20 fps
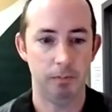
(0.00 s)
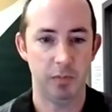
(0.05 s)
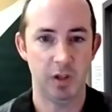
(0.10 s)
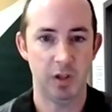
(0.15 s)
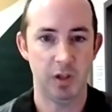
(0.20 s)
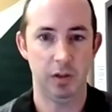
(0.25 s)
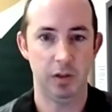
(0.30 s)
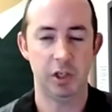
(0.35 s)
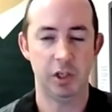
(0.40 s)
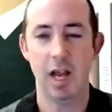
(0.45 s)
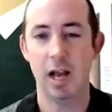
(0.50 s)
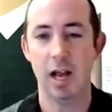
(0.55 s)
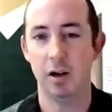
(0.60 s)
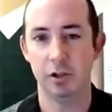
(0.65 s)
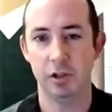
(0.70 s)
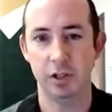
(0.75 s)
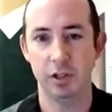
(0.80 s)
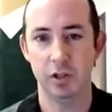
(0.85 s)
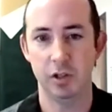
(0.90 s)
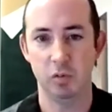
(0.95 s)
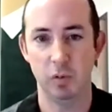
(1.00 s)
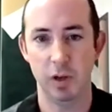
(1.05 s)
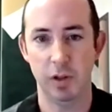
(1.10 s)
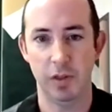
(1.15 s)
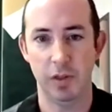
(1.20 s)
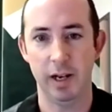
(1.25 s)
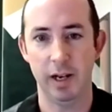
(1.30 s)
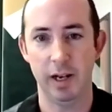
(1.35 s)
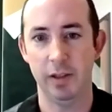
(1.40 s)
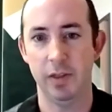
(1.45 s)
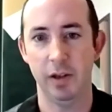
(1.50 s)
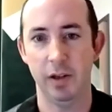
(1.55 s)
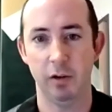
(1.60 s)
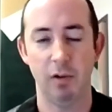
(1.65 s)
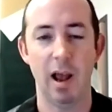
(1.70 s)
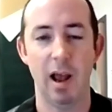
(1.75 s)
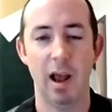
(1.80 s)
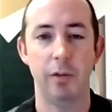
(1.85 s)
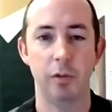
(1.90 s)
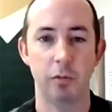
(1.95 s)
the challenges with anything
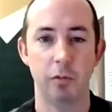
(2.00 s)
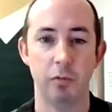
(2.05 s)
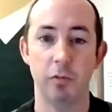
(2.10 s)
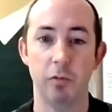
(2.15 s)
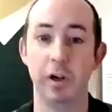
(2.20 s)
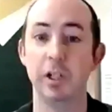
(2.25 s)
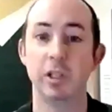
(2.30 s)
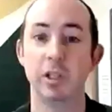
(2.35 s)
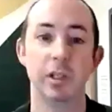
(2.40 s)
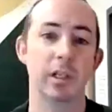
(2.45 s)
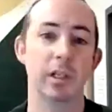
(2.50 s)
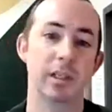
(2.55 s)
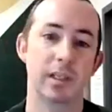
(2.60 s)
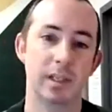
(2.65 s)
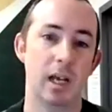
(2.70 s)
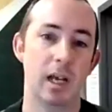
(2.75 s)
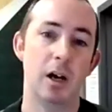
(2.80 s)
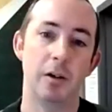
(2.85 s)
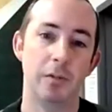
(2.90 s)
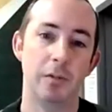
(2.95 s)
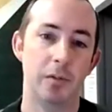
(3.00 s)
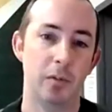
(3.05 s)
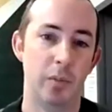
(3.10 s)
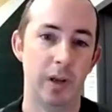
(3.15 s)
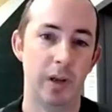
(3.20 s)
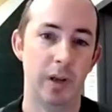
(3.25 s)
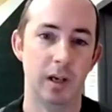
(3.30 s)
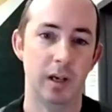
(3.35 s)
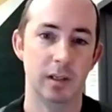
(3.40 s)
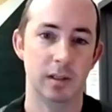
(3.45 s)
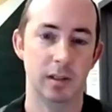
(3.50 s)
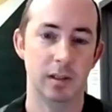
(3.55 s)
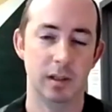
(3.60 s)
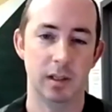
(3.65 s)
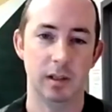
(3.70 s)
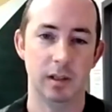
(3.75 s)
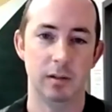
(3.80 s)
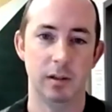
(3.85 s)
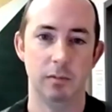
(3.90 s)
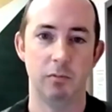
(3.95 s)
around the region itself. Because
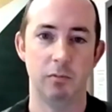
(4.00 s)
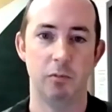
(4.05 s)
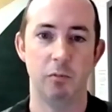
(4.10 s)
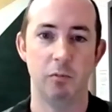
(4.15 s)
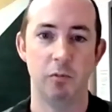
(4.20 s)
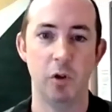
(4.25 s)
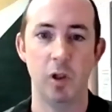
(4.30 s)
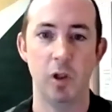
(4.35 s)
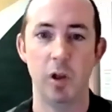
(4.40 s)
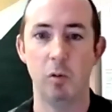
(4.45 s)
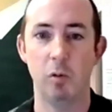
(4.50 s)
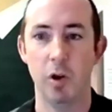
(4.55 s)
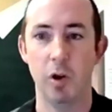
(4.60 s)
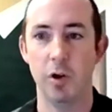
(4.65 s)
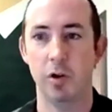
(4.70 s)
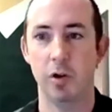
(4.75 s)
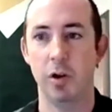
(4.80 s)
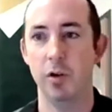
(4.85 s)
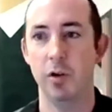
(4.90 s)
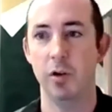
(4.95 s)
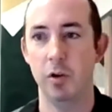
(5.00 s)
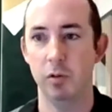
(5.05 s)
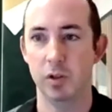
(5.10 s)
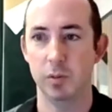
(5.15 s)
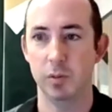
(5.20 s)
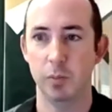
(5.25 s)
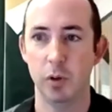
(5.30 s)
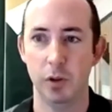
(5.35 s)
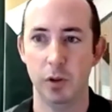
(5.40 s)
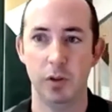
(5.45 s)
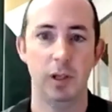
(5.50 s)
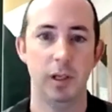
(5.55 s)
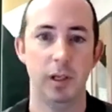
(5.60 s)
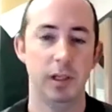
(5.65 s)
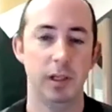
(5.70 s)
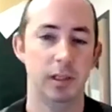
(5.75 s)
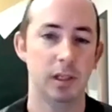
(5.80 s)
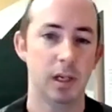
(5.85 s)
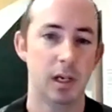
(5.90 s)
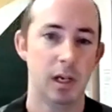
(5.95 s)
really what you're going to do is put
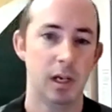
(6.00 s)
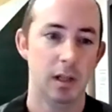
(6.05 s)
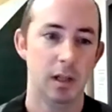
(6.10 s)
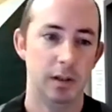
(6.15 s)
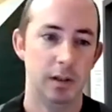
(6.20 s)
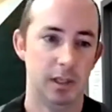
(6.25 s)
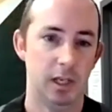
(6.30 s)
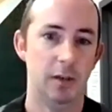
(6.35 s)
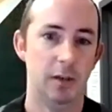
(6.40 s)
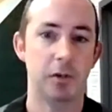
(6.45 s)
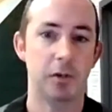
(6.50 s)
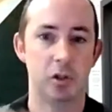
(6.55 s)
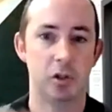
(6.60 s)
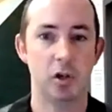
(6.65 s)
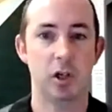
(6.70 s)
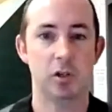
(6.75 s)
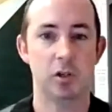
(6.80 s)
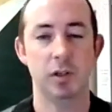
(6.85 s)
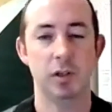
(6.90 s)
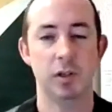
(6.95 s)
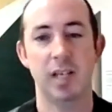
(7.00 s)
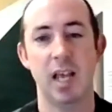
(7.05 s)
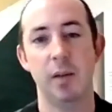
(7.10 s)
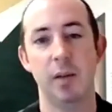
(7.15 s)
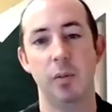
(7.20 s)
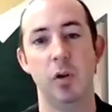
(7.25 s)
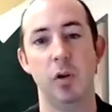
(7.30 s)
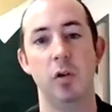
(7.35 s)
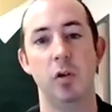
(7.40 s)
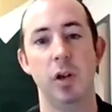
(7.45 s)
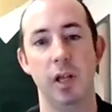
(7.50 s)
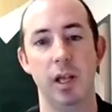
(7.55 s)
this infrastructure and this capability